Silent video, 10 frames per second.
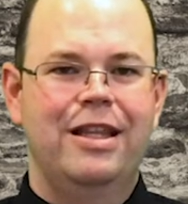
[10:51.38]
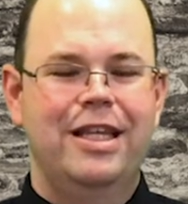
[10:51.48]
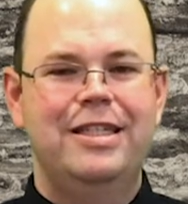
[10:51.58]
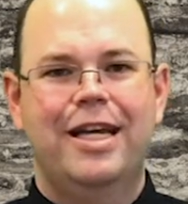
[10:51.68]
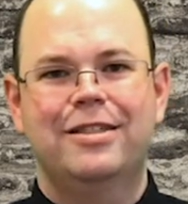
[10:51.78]

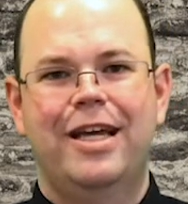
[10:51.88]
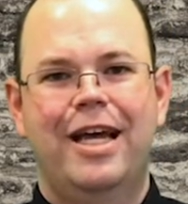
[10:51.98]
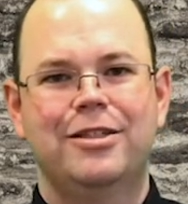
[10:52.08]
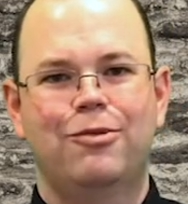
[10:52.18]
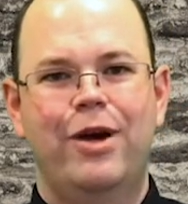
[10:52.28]
This actually
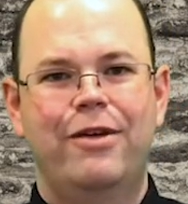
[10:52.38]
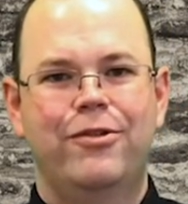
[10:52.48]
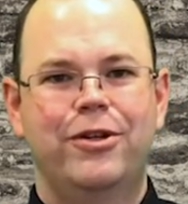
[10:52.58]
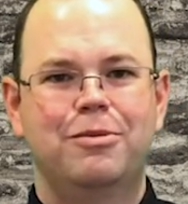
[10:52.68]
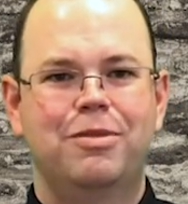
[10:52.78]
has a way for
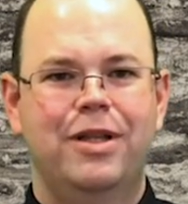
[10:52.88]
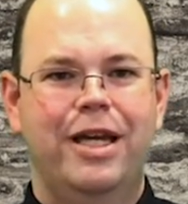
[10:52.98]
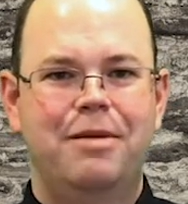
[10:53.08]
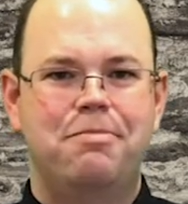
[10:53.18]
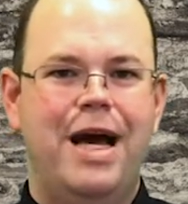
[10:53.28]
you to
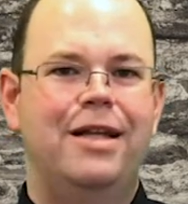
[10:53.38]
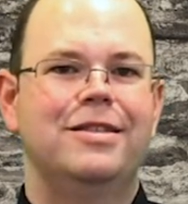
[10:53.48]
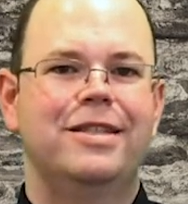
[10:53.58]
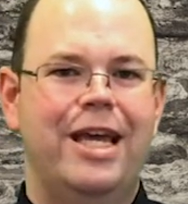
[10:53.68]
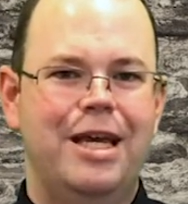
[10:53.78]
play
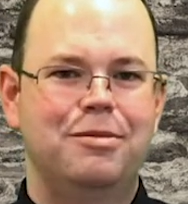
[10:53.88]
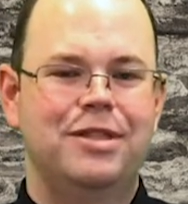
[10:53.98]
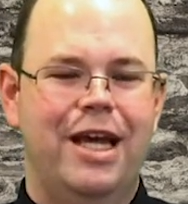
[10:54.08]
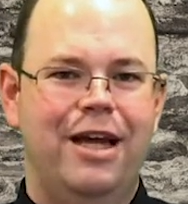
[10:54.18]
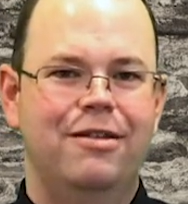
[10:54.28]
balanced games
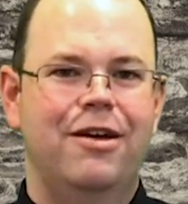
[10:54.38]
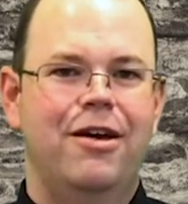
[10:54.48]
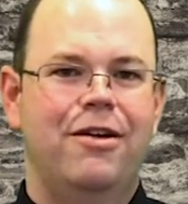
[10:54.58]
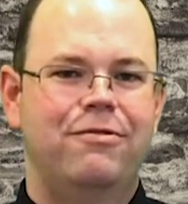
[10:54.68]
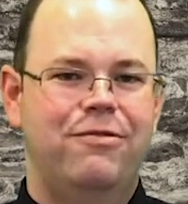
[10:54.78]
at
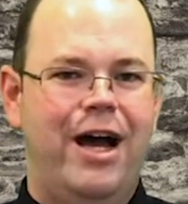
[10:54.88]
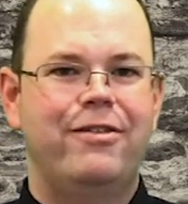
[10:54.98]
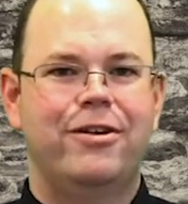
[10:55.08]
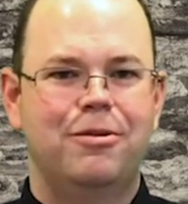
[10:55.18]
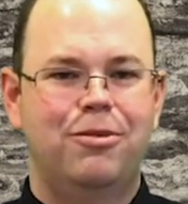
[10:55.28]

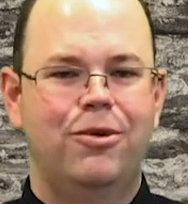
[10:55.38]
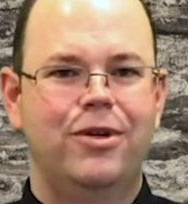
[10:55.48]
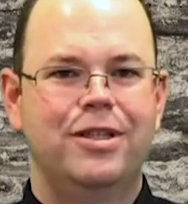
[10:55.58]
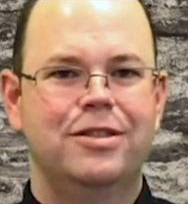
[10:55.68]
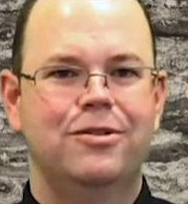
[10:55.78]
500
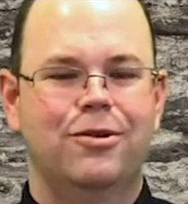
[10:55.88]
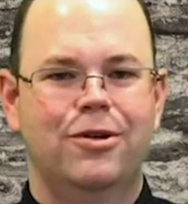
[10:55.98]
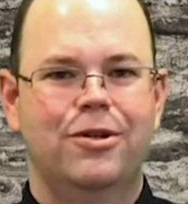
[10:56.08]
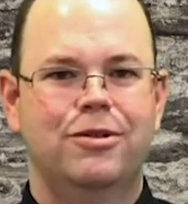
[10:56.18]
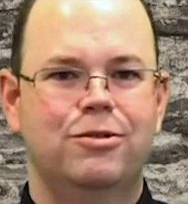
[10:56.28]
points
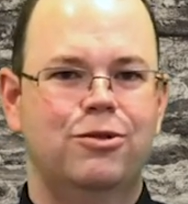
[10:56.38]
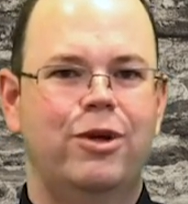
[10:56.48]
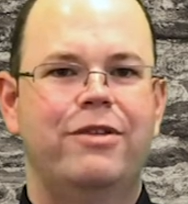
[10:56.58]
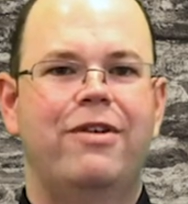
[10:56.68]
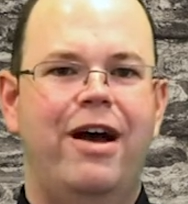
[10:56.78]
or
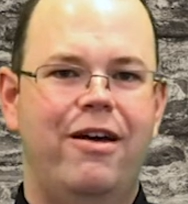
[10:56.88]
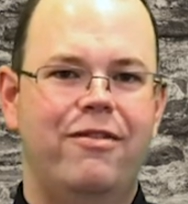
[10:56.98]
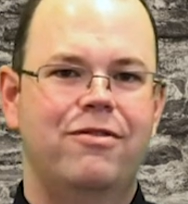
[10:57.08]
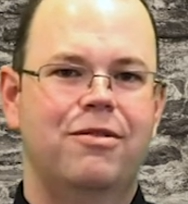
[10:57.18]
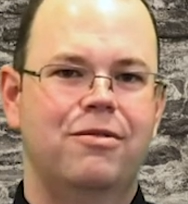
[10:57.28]
25
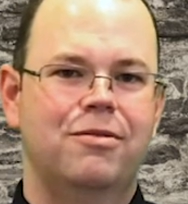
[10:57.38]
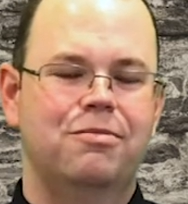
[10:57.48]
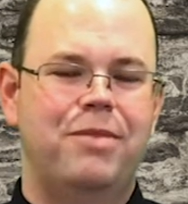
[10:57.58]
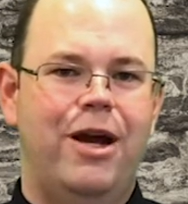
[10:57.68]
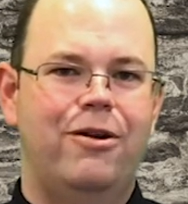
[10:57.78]

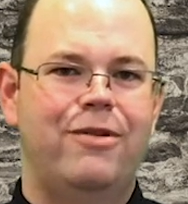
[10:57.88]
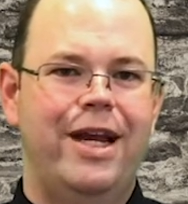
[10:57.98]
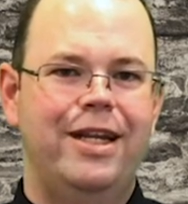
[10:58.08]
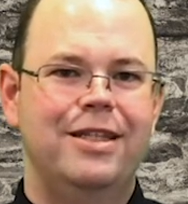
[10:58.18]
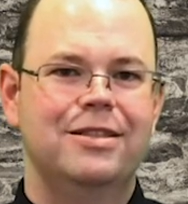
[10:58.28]
power
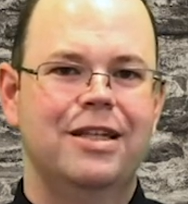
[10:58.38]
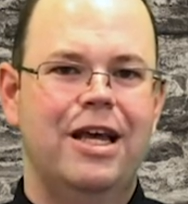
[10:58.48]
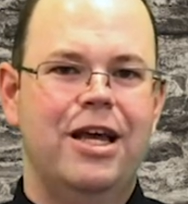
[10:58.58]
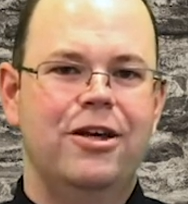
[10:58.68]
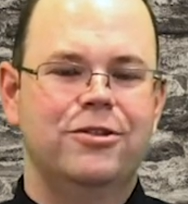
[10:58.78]
ratings.
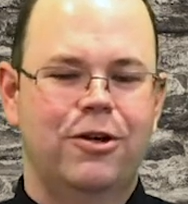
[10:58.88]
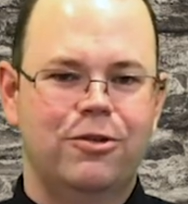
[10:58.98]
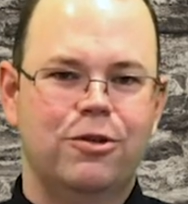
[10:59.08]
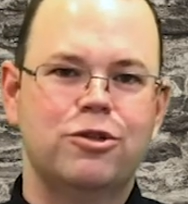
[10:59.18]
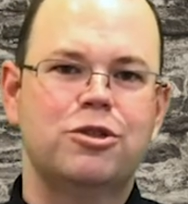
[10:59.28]
So
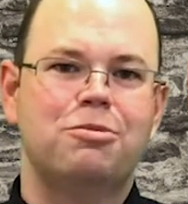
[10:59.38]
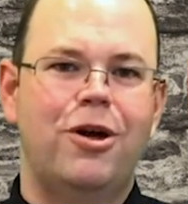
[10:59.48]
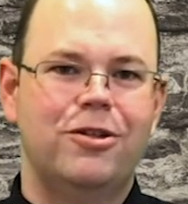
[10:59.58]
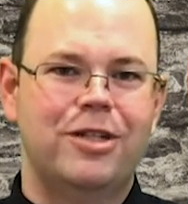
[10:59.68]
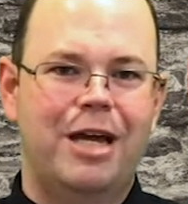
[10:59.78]
those
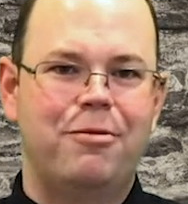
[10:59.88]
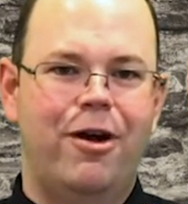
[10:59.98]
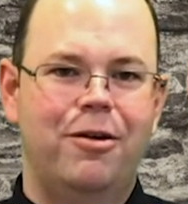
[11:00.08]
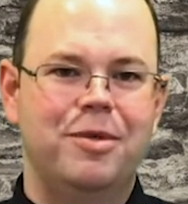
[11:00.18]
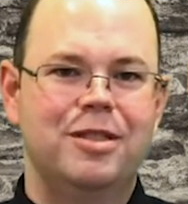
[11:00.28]
smaller type
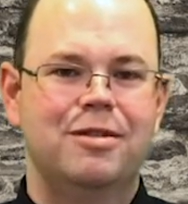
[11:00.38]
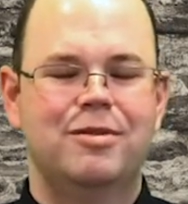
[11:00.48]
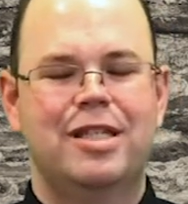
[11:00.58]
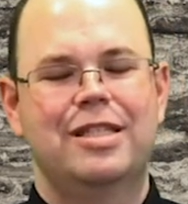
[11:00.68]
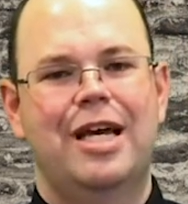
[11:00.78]
armies.
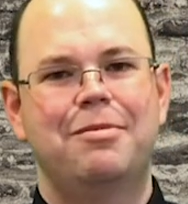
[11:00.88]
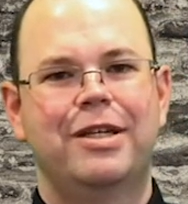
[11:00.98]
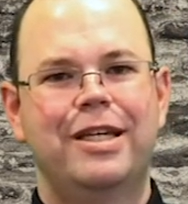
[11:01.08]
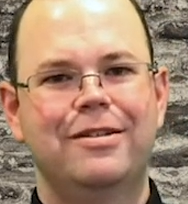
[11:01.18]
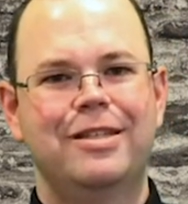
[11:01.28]
Since I'm a
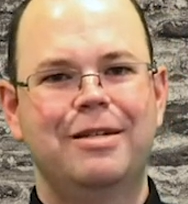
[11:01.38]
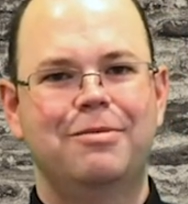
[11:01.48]
kill team